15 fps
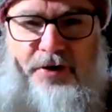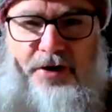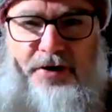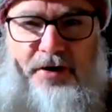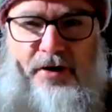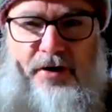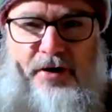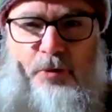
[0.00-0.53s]

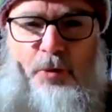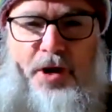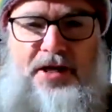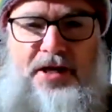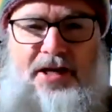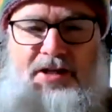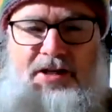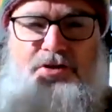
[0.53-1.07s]
All right?
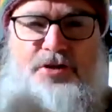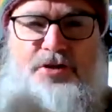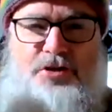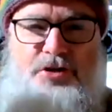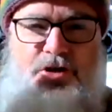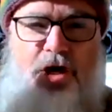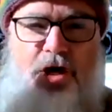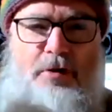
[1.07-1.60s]
When it gets
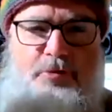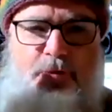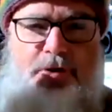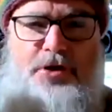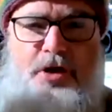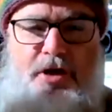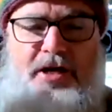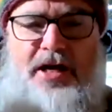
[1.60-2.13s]
disturbed,
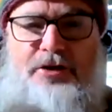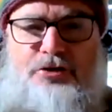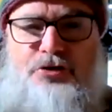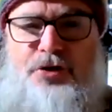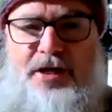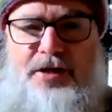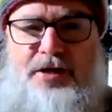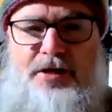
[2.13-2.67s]
when you get
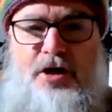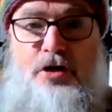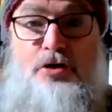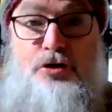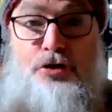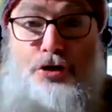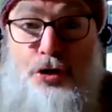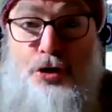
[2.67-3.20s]
triggered,
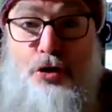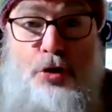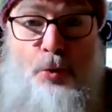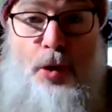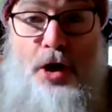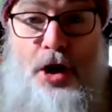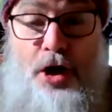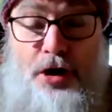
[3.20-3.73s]
do
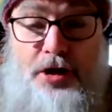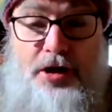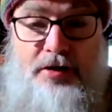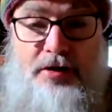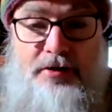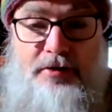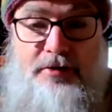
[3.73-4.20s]
the work.